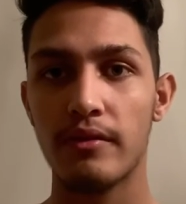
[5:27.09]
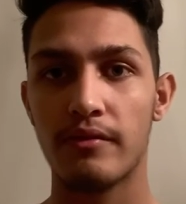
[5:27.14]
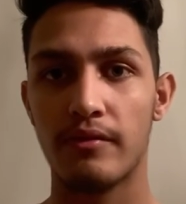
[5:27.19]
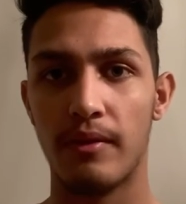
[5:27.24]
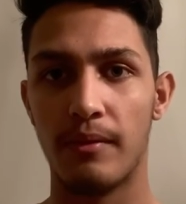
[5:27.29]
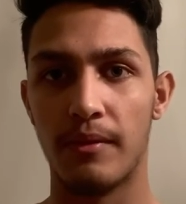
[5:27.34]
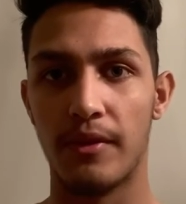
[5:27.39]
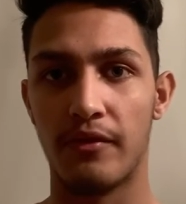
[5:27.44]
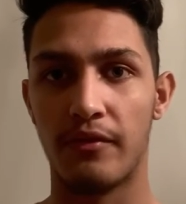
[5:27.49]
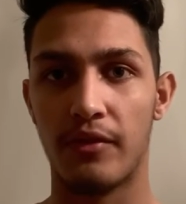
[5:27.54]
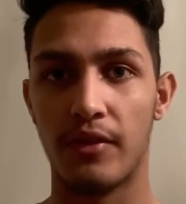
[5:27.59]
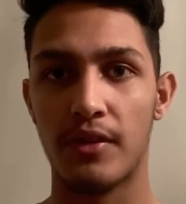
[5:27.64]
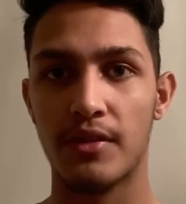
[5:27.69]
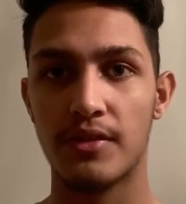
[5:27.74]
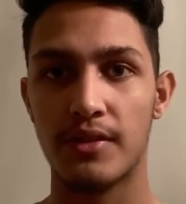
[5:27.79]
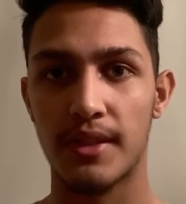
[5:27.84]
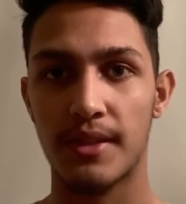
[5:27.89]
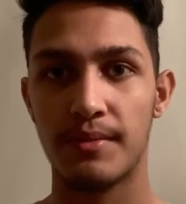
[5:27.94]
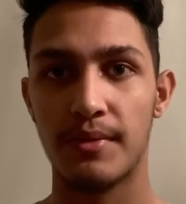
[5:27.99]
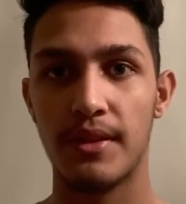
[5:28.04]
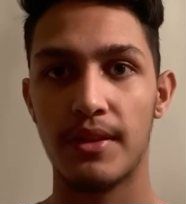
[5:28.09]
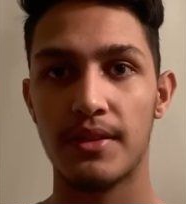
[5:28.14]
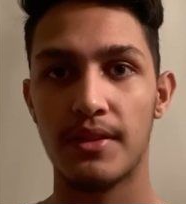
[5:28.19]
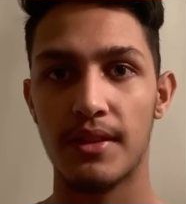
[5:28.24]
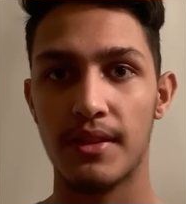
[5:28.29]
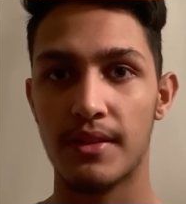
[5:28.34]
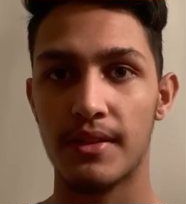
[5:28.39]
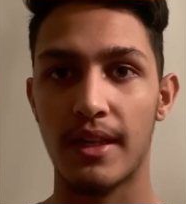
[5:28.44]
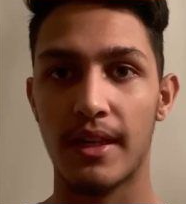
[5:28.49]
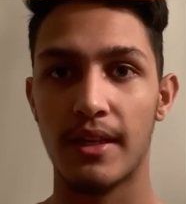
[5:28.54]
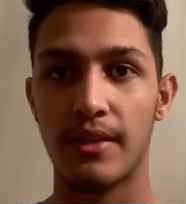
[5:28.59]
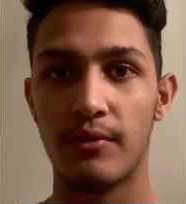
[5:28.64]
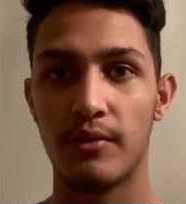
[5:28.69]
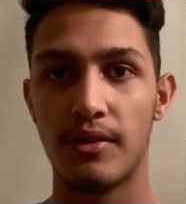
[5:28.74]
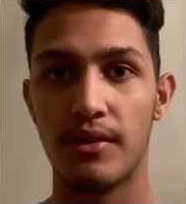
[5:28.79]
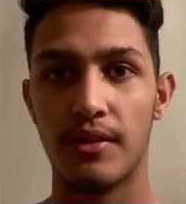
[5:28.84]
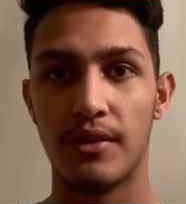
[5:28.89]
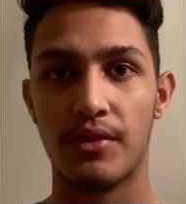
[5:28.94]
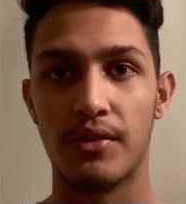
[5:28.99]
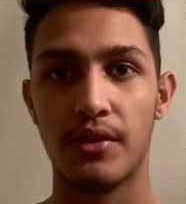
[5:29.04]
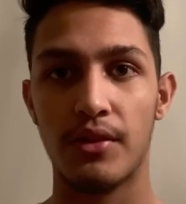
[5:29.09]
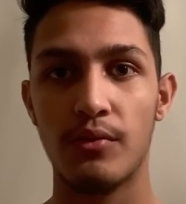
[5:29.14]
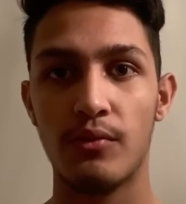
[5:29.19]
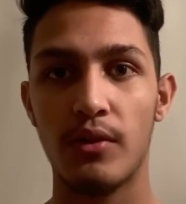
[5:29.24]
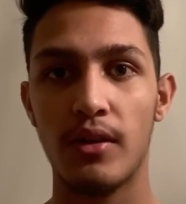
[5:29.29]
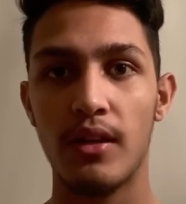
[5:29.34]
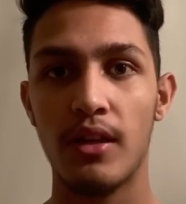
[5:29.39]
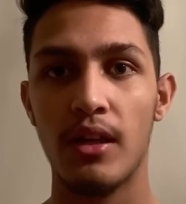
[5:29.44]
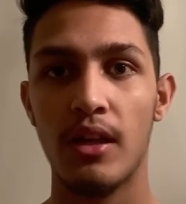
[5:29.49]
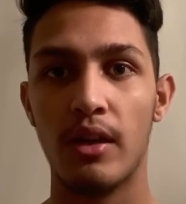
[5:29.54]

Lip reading: from the first experience to the second one to the third one,